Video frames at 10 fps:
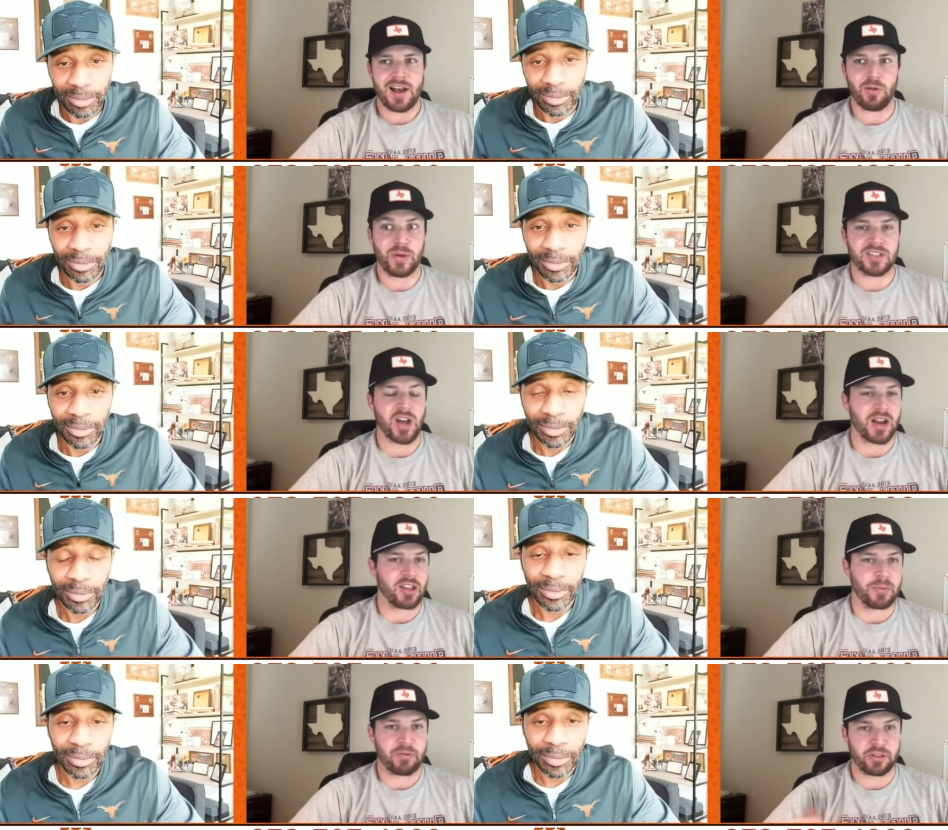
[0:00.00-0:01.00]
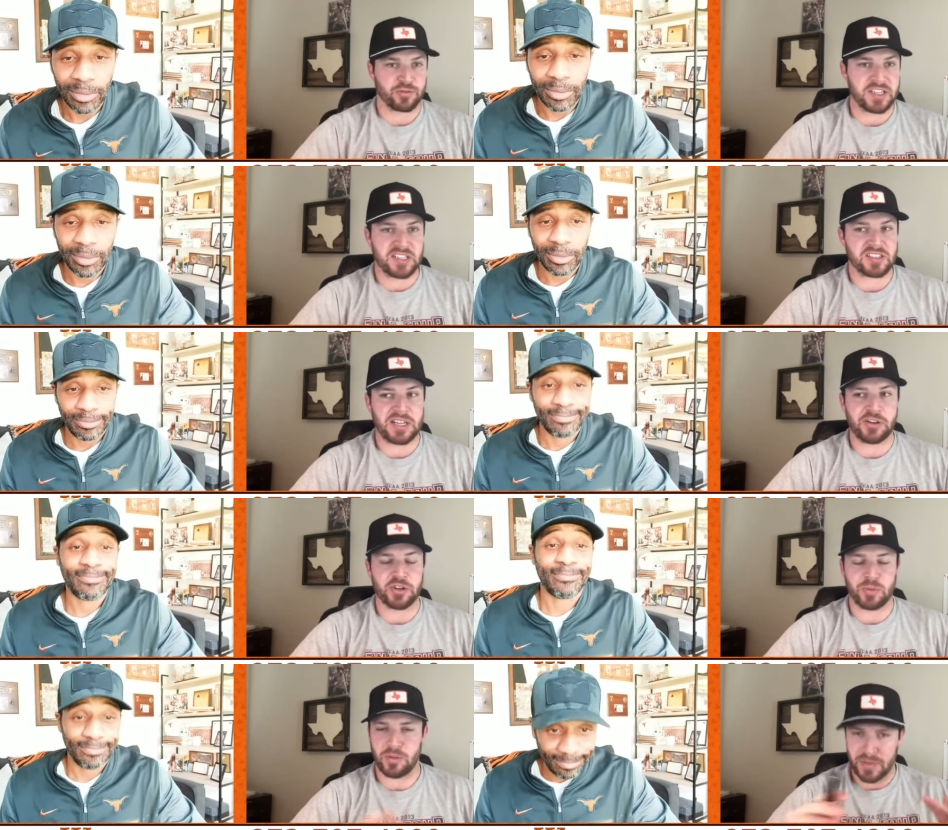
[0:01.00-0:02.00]
Speaker 1: Uh, we saw it a little bit with the Reese's
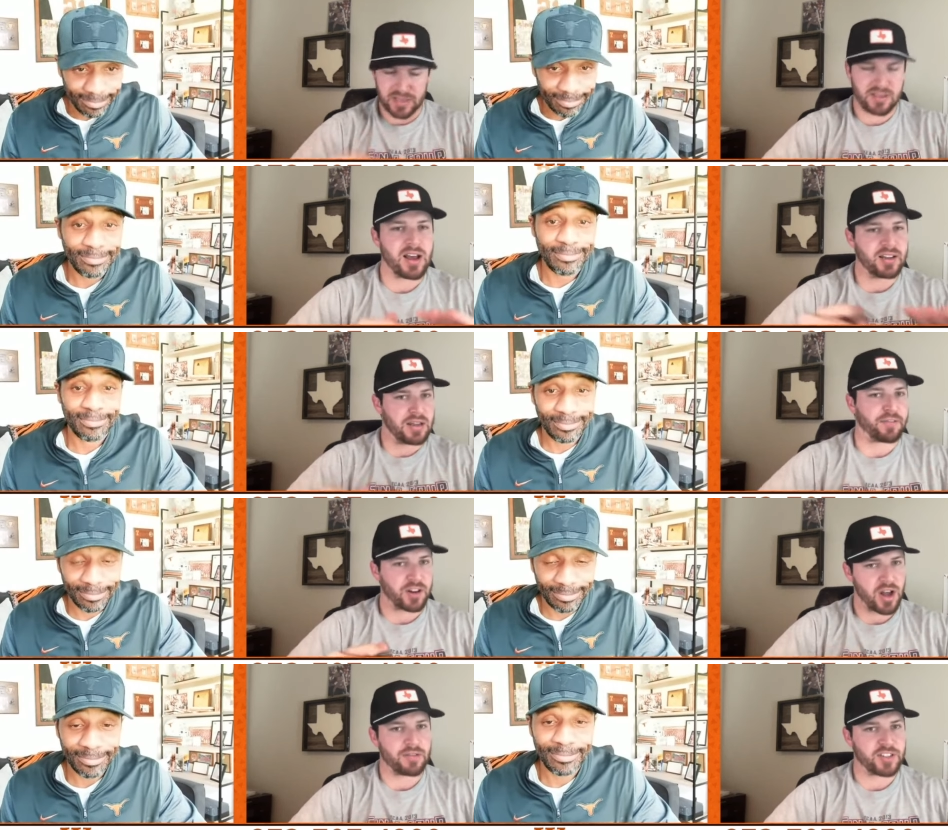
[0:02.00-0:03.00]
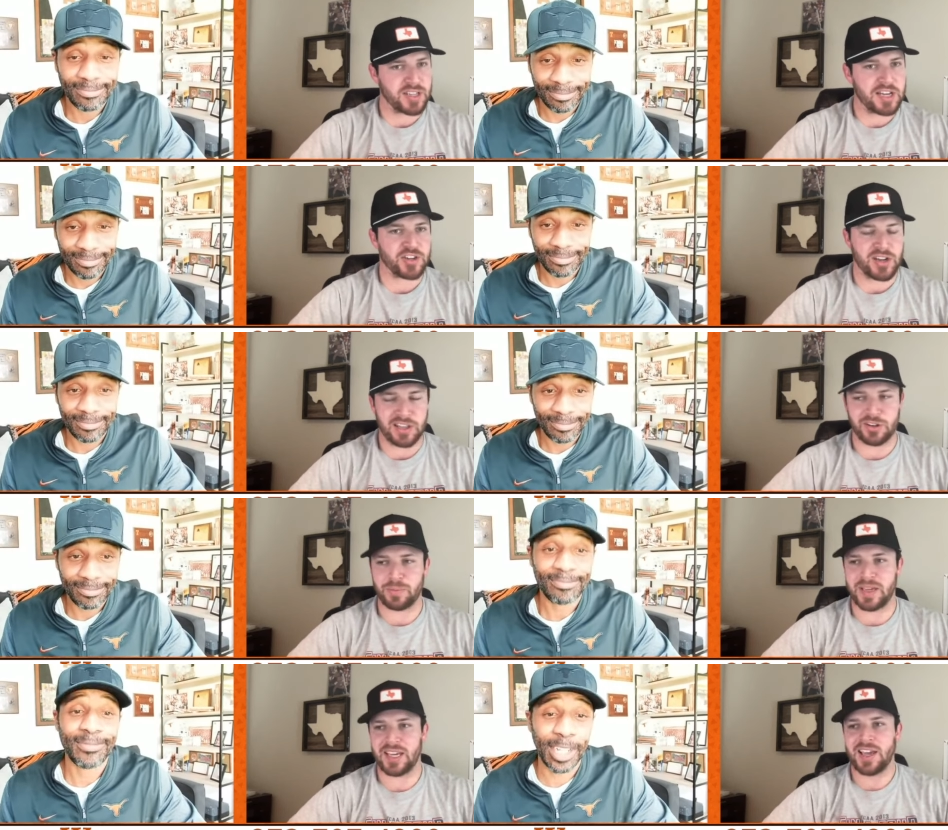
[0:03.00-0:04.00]
Senior Bowl, but a different conversation a little
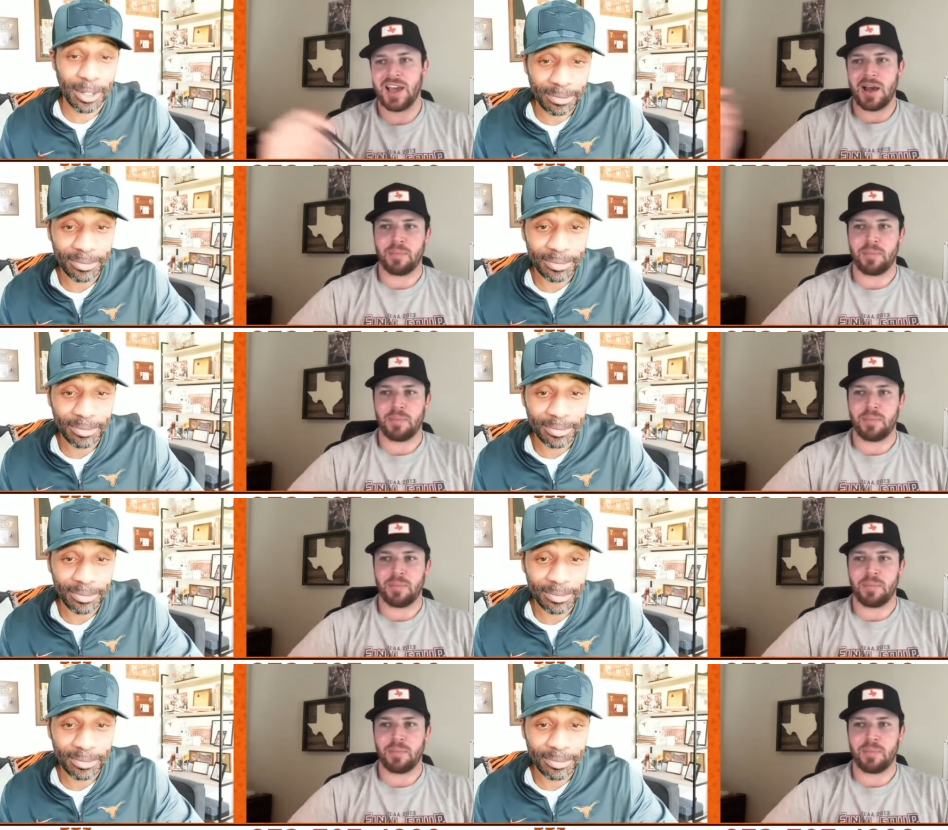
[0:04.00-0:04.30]
bit. Yep.